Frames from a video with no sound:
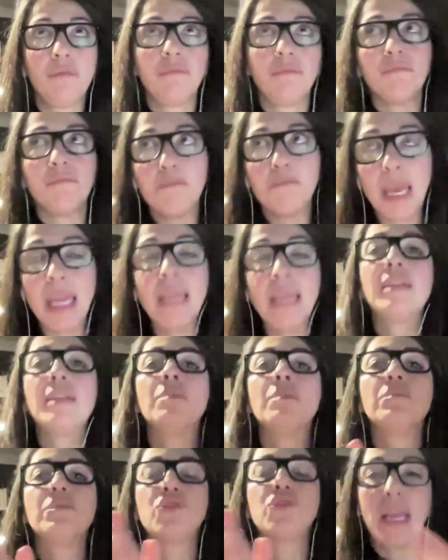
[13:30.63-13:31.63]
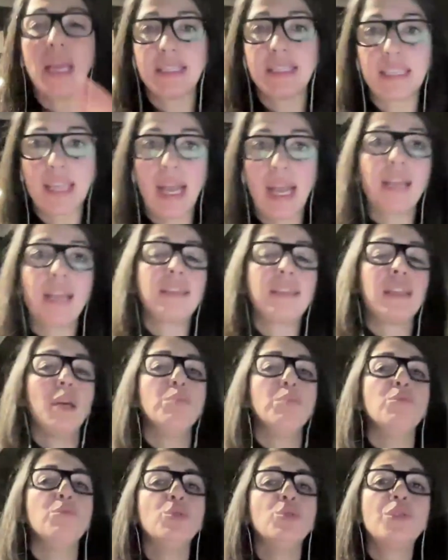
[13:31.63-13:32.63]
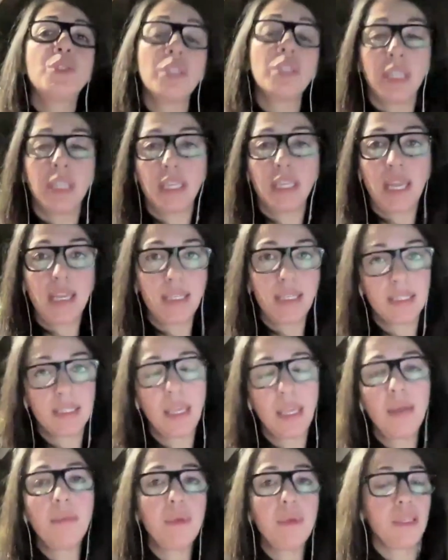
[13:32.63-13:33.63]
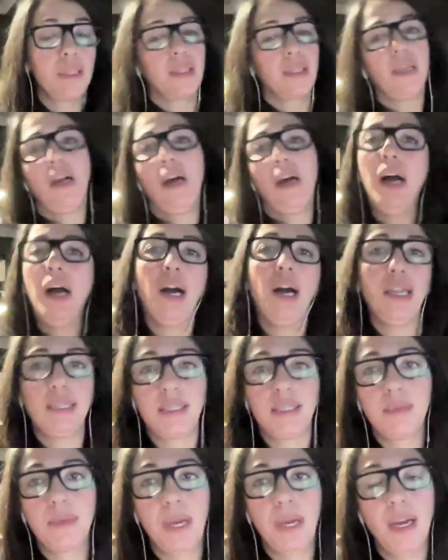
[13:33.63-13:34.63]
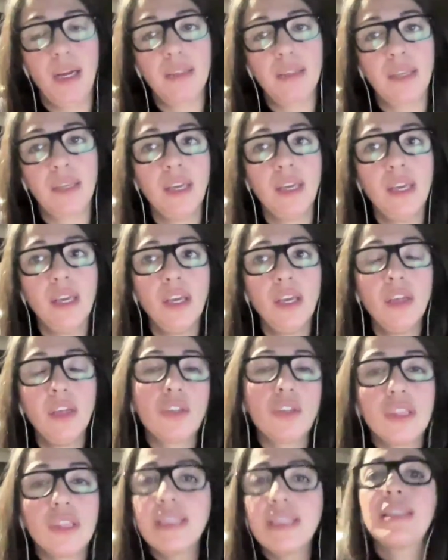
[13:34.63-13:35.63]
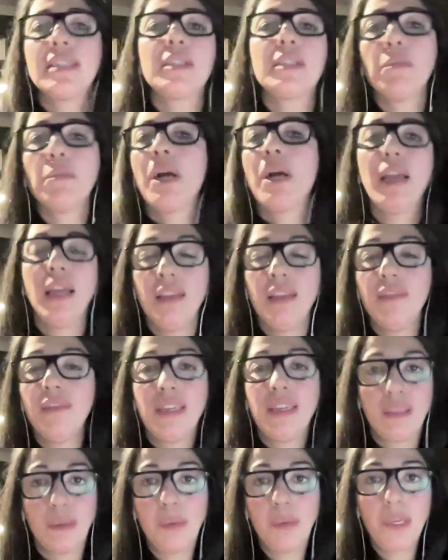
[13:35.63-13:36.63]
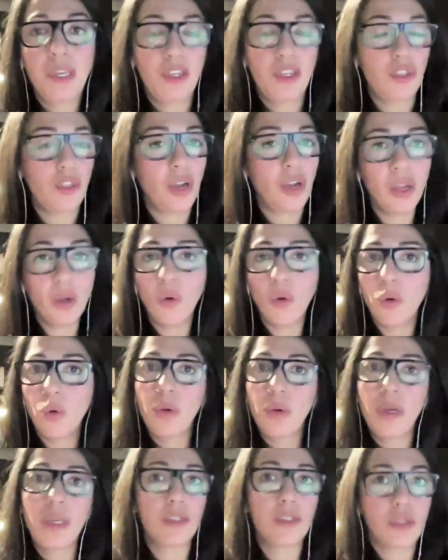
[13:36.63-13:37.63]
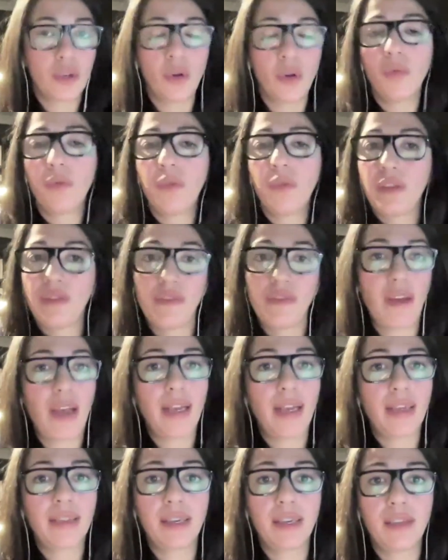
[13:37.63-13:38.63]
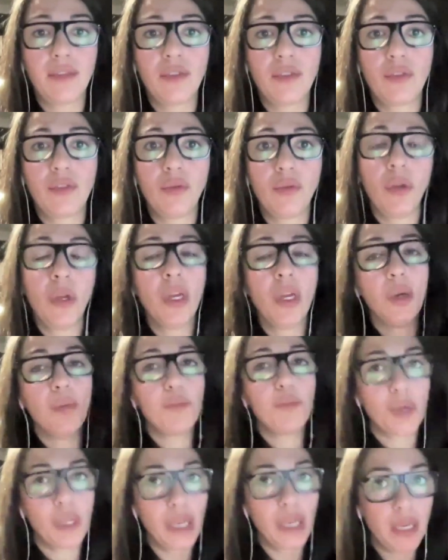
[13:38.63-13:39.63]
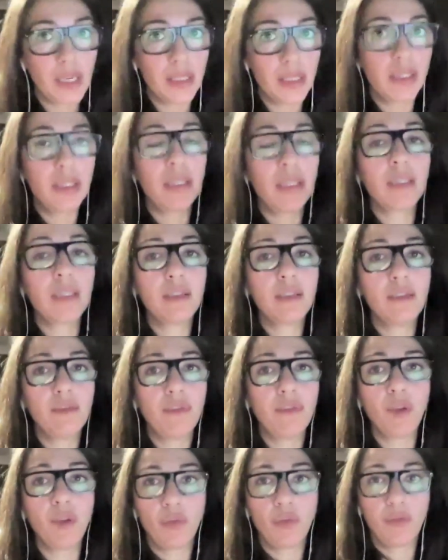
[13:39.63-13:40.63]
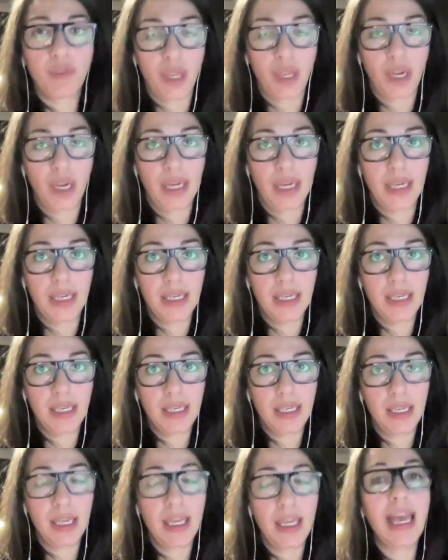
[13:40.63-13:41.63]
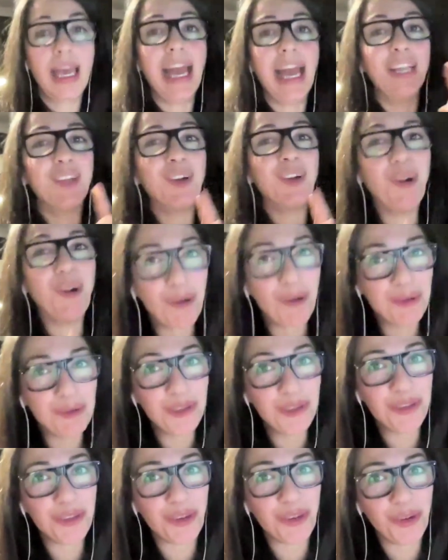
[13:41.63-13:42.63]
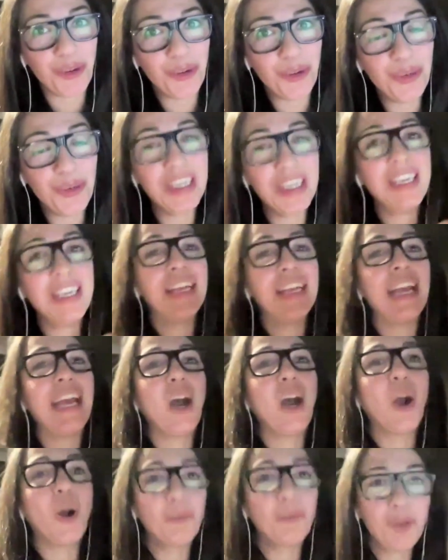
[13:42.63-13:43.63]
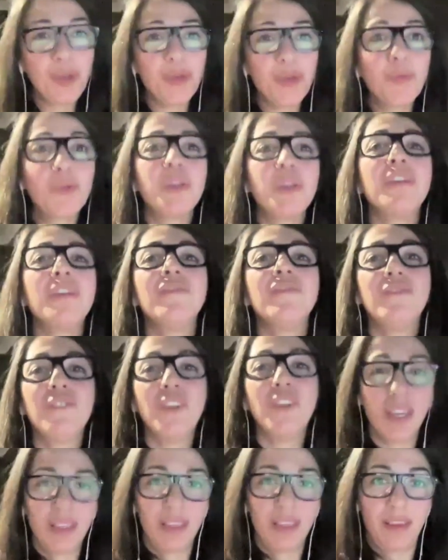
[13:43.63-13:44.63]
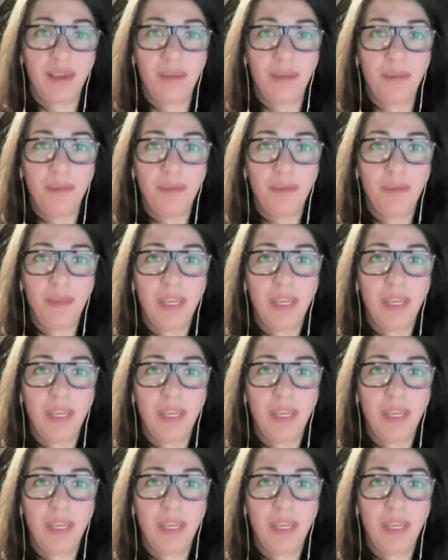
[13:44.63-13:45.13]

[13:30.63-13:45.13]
make him transact and move to the next step is the hardest part. So this is my elevator pitch. I always go for the fact that to bring a consistent flow of client and also help you convert them,